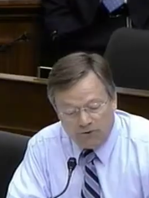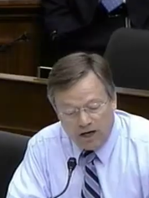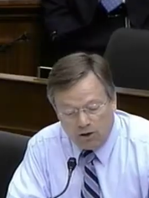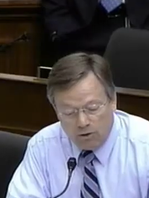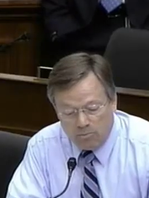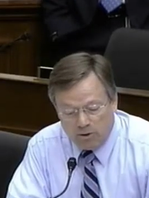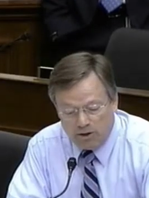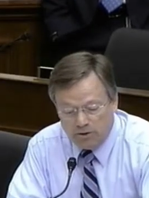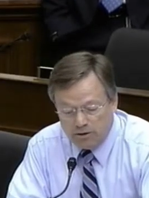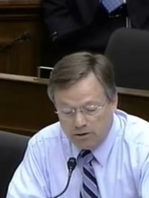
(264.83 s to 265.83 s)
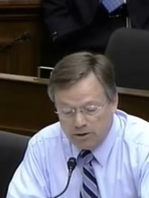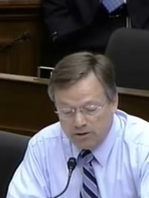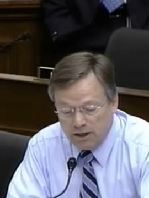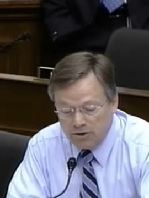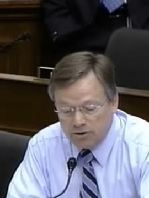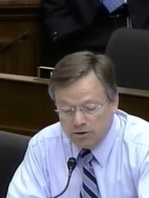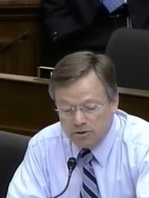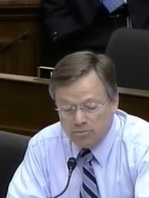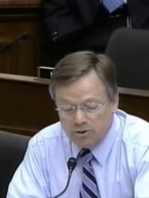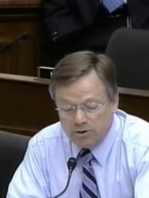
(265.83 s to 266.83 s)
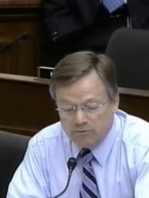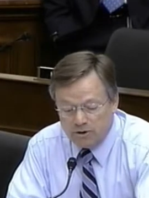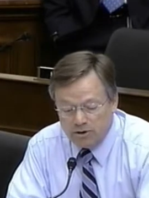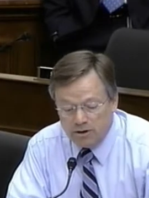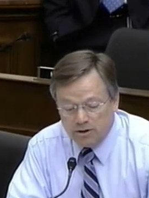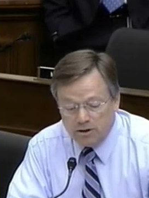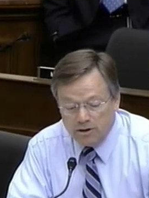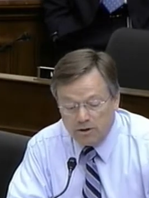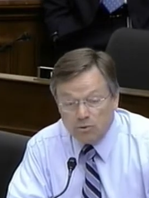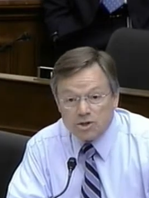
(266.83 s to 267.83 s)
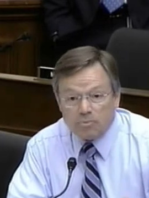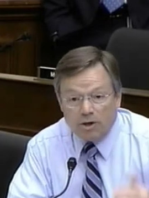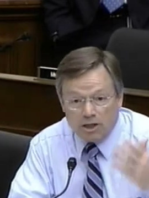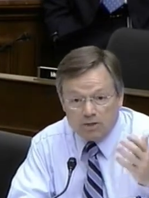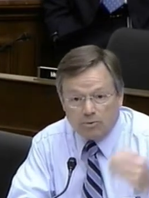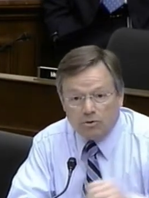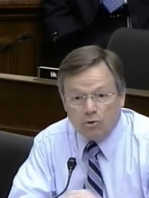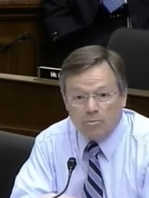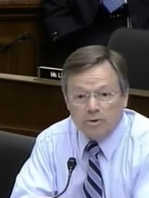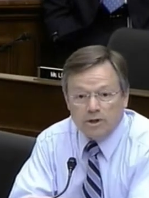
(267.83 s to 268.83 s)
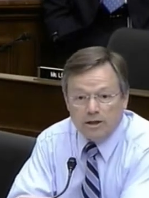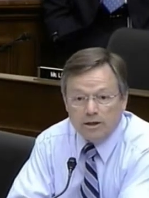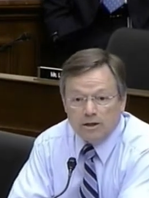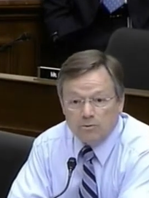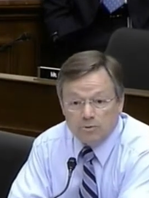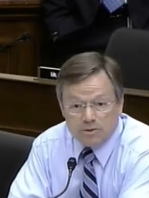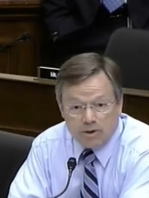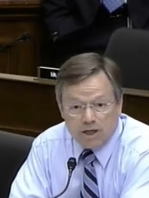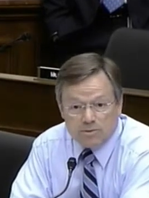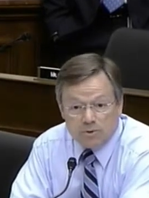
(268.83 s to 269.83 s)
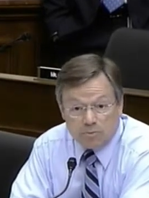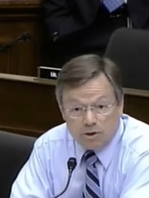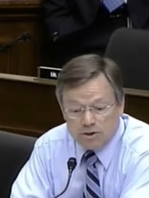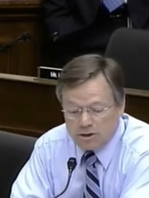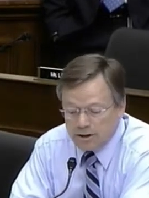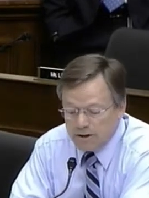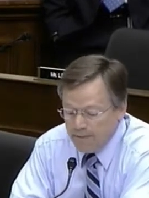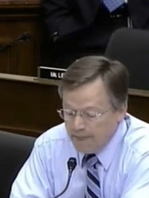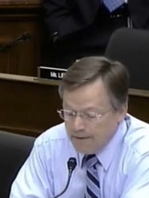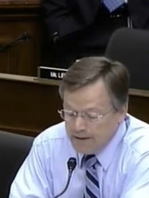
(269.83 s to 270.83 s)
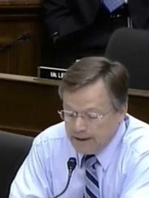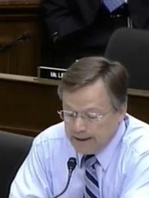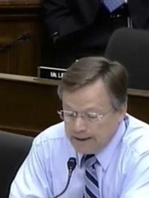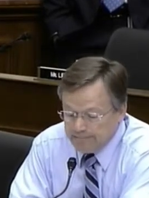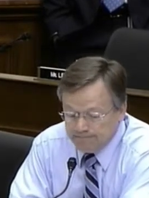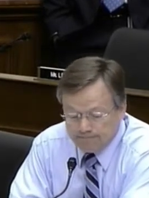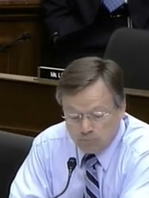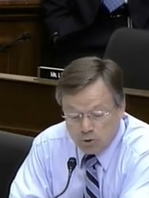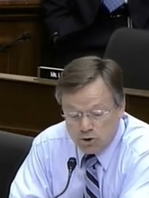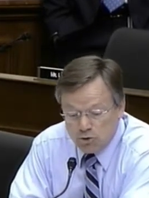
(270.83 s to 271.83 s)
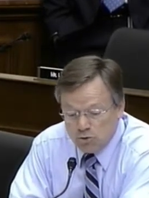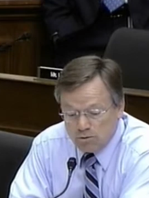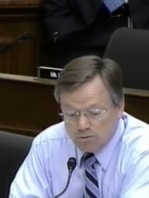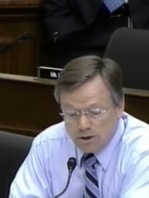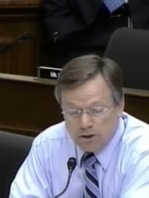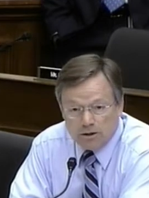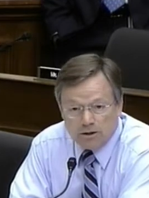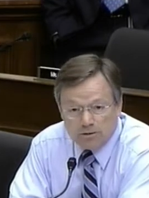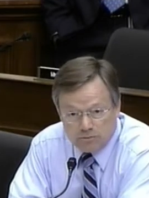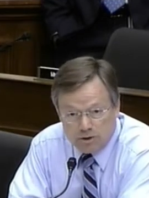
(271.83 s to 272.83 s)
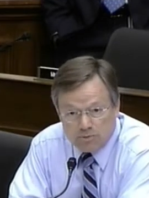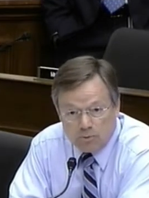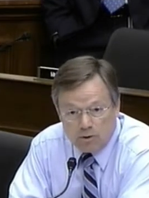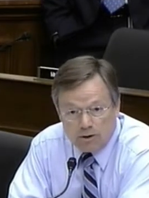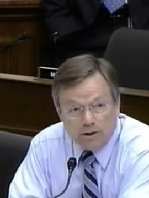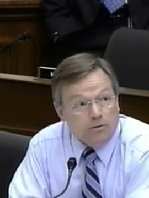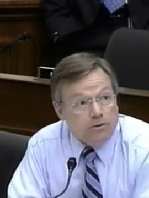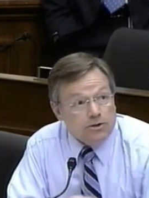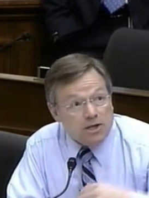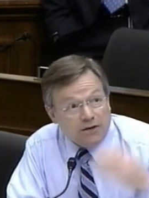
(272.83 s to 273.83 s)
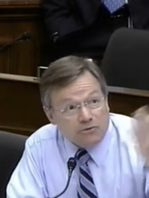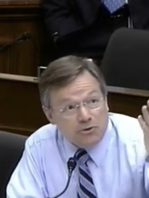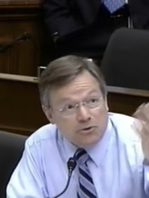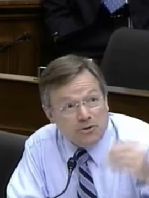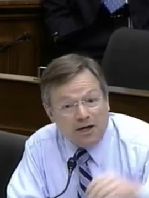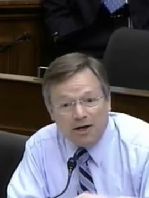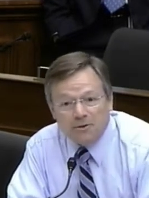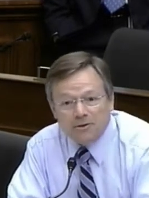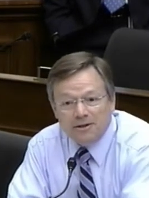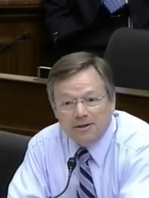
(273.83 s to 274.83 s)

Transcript: follow up on your intention to be a very uh, responsible corporate entity and responsible personally, um, would you here this morning or this afternoon now